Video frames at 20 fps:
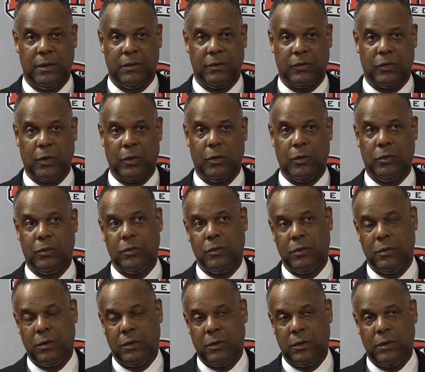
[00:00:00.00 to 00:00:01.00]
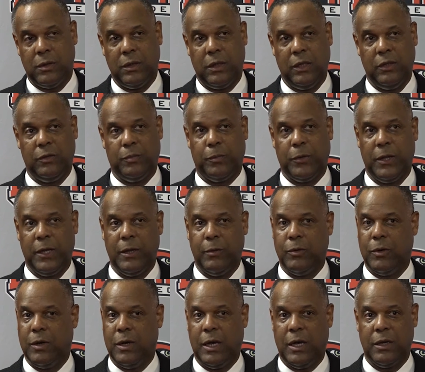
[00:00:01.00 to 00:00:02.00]
So he's
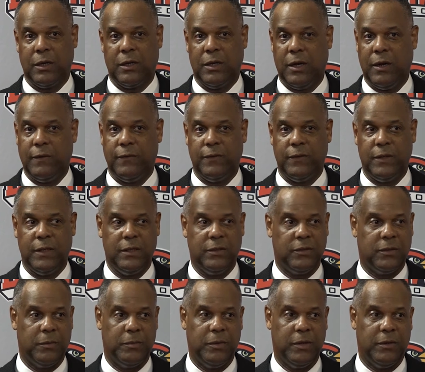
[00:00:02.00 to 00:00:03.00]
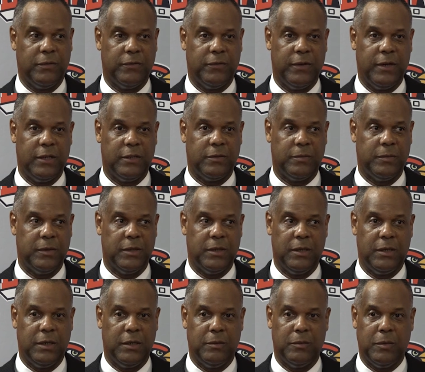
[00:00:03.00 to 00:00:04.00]
playing with a lot of confidence to be a freshman,
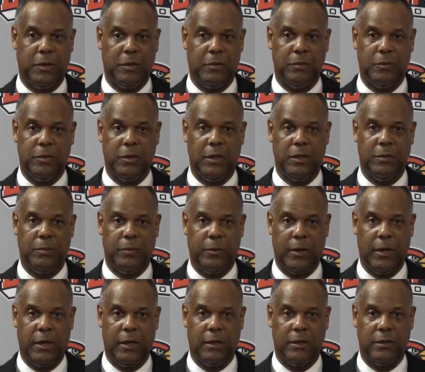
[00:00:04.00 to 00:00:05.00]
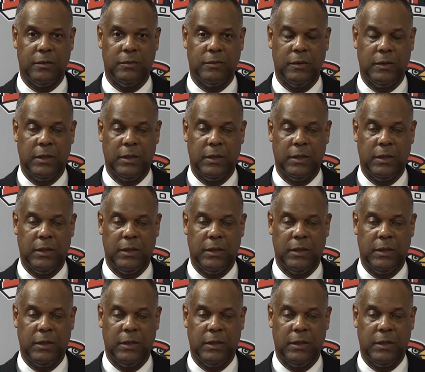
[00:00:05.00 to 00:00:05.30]
and I'm really proud